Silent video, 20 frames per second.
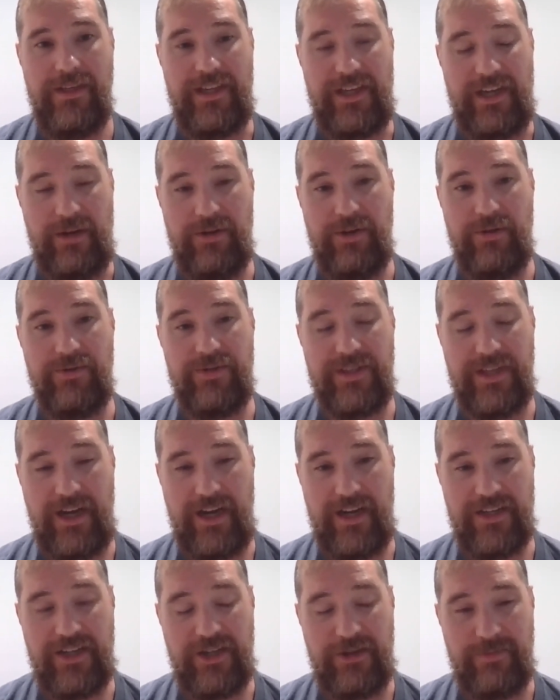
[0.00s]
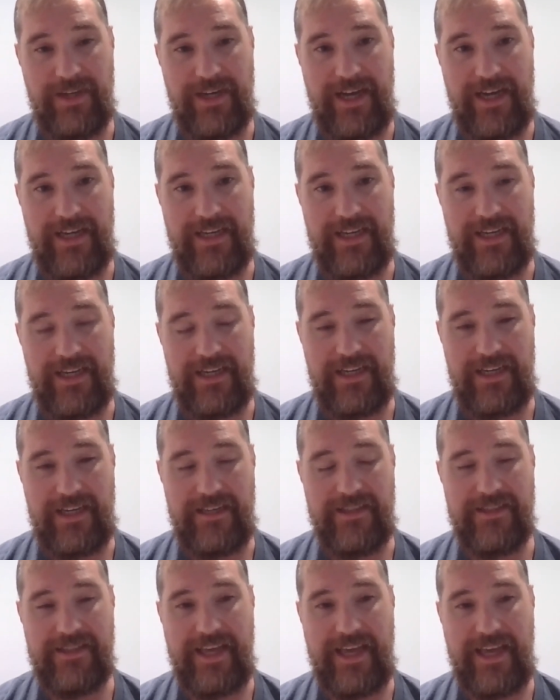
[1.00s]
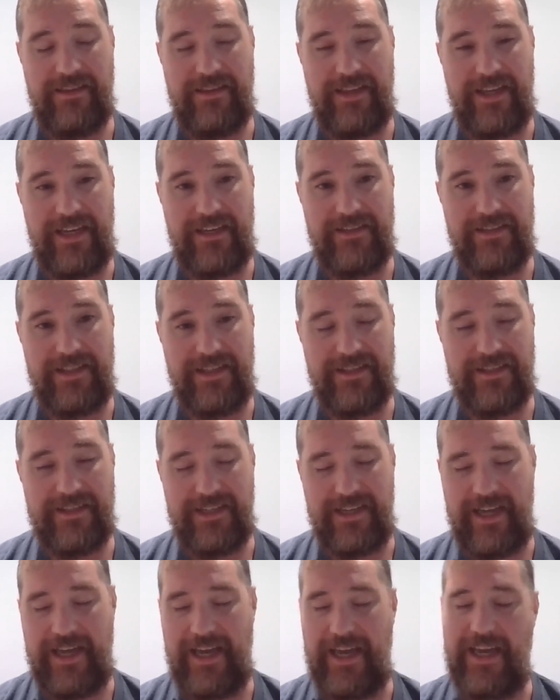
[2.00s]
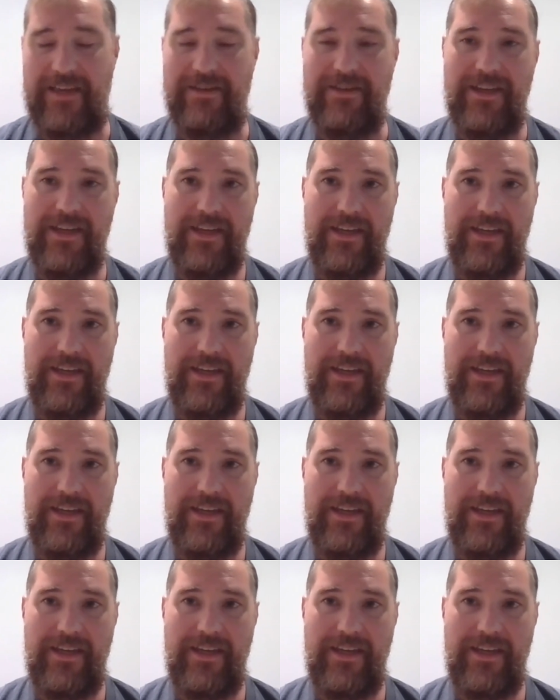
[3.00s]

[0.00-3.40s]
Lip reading: those non-human identities that exist today,